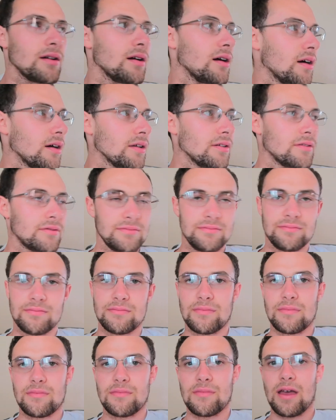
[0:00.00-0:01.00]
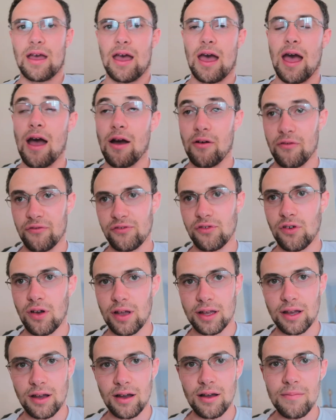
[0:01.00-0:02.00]
On how far
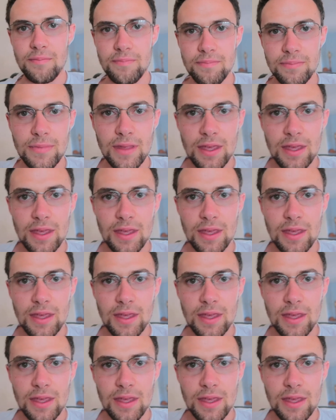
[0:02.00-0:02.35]
I got.